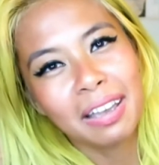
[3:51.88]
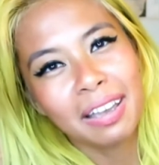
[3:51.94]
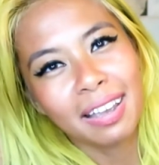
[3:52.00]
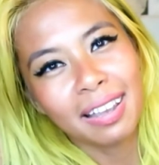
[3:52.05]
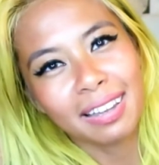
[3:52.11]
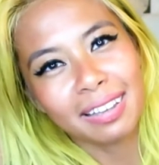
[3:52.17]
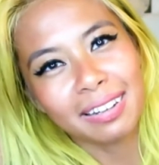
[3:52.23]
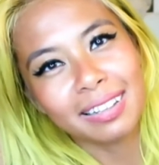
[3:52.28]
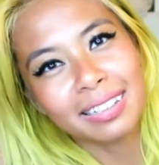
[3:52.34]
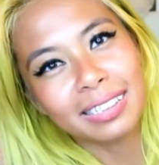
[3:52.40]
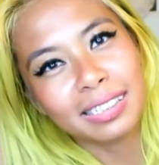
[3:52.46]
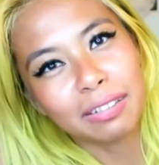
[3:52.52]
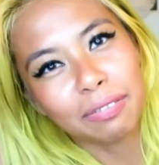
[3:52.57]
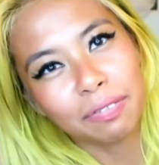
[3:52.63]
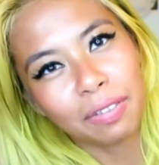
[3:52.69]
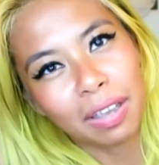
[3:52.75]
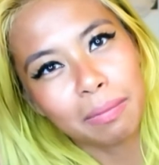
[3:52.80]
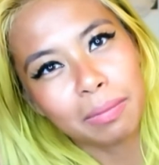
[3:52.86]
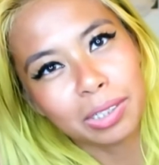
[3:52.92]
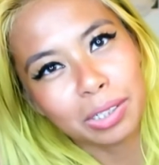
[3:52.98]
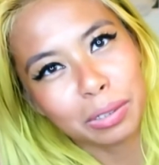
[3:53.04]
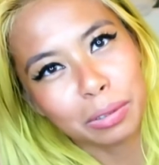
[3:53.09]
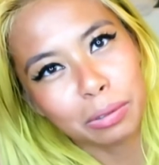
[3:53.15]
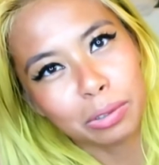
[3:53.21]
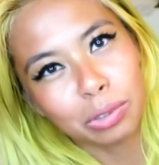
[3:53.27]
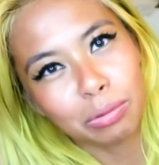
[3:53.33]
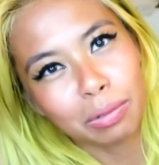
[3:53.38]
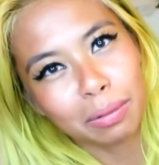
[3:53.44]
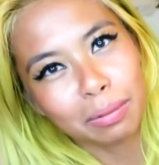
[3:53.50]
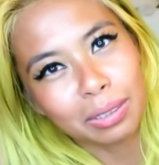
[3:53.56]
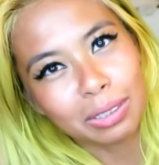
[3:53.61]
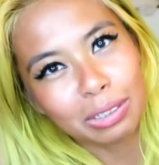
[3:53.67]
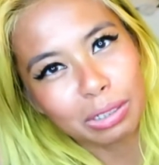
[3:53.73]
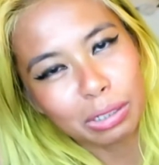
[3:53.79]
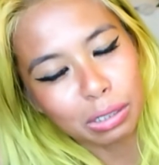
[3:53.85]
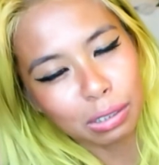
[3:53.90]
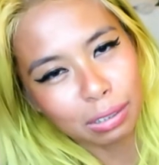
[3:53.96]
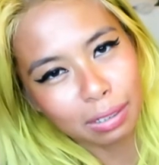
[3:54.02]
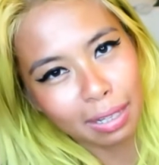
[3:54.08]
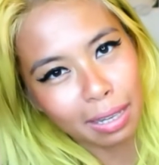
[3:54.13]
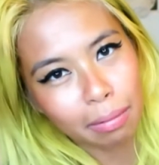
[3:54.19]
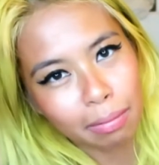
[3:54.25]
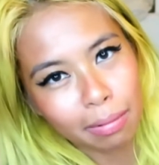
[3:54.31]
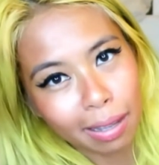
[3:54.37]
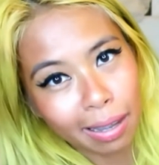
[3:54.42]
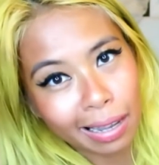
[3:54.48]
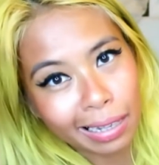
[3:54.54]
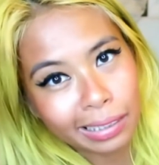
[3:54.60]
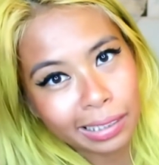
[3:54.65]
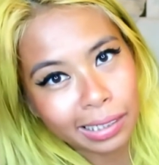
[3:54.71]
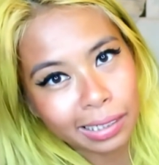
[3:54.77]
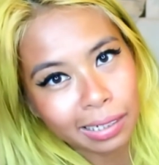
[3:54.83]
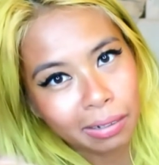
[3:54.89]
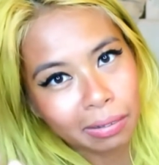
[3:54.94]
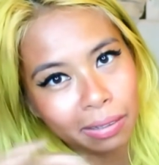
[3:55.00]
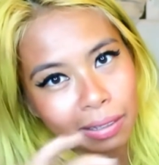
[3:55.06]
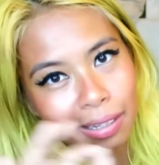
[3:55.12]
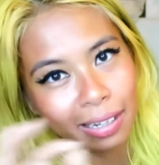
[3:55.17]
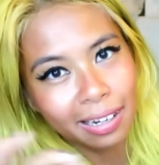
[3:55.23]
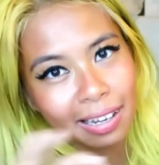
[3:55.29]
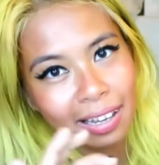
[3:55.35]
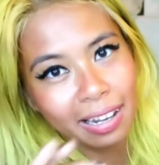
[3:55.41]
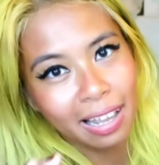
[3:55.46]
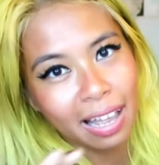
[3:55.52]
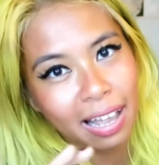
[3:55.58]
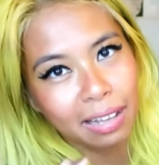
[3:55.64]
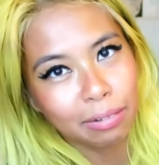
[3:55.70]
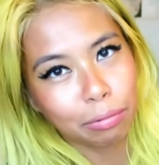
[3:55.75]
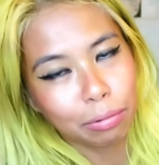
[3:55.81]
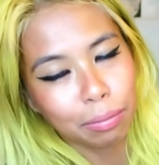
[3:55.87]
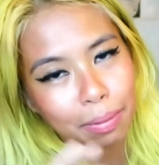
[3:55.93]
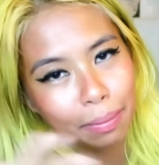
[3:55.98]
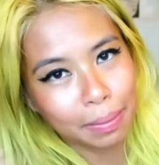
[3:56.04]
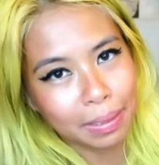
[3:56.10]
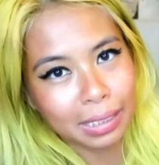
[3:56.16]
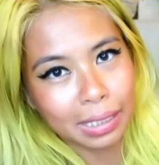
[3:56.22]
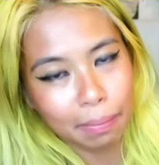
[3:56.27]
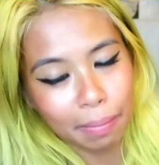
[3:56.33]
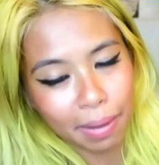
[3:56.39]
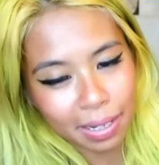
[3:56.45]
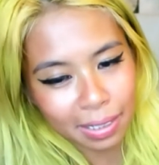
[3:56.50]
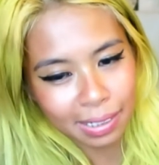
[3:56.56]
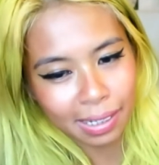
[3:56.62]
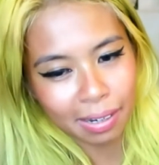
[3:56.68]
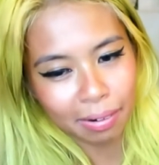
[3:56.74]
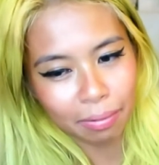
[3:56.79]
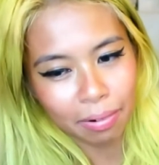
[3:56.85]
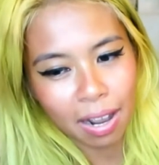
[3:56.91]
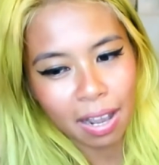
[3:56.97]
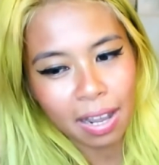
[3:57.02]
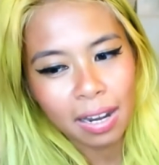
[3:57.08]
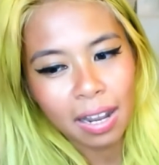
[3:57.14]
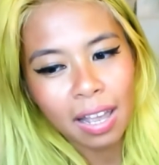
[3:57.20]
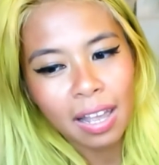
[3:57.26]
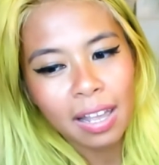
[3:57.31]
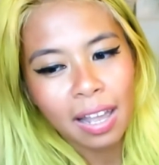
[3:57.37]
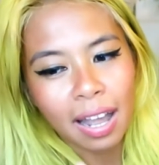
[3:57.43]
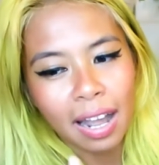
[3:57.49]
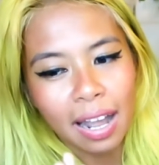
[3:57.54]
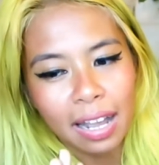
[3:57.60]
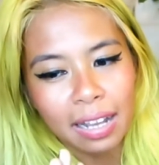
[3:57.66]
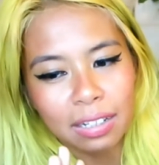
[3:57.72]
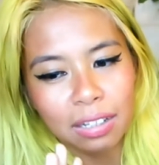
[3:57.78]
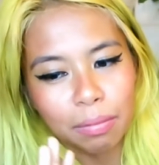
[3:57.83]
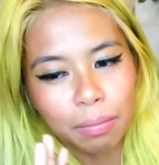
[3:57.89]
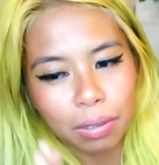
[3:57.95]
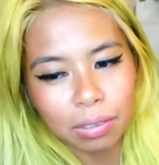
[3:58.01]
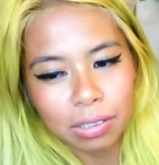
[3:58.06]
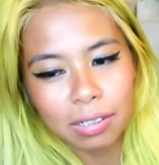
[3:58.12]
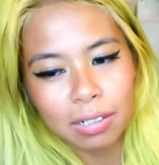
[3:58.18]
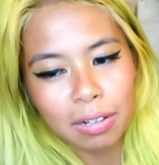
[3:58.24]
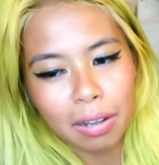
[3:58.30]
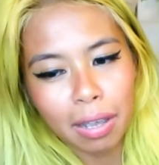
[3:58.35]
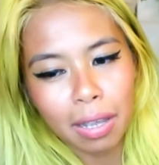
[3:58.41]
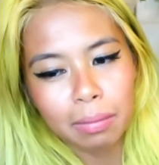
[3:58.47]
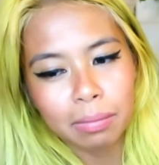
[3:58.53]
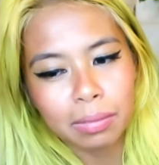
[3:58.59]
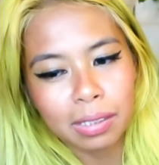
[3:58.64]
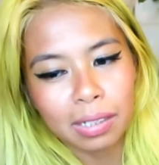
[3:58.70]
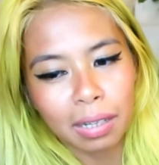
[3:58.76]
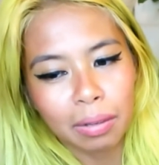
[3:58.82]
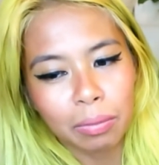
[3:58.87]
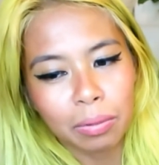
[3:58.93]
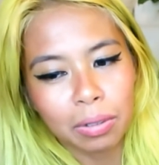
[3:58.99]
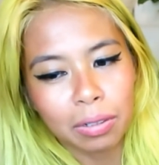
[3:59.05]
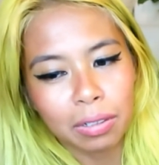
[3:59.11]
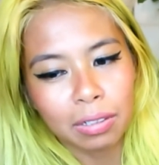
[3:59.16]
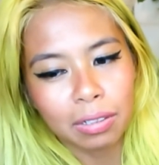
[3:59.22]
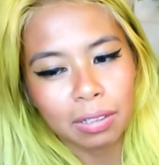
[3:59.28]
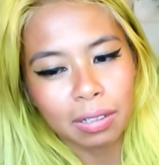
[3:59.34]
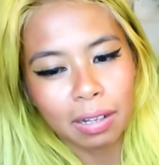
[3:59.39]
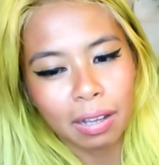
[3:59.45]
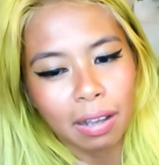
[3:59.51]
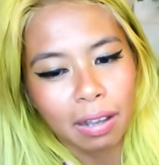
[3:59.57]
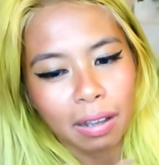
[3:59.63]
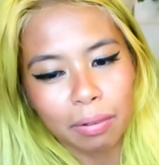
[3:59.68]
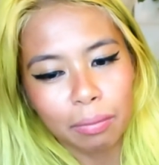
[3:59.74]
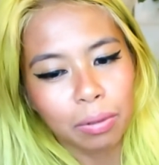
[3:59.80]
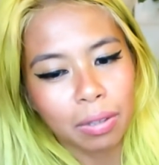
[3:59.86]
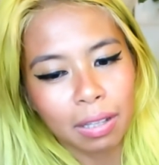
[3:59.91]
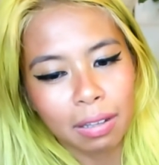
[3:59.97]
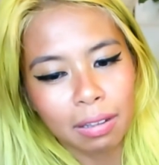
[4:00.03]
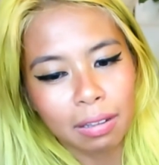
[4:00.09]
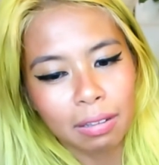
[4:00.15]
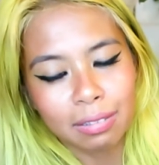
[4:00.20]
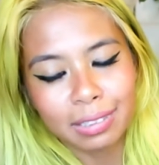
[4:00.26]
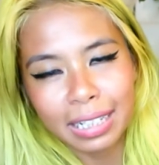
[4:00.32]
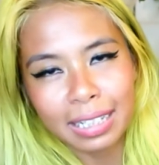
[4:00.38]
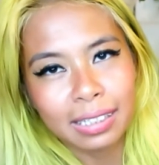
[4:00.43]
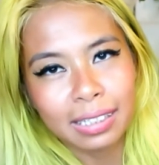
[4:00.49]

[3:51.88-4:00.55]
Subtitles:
this is a famous clause where we just keep their head still and then the other hand will be busy painting, right? And most of the times they would within 10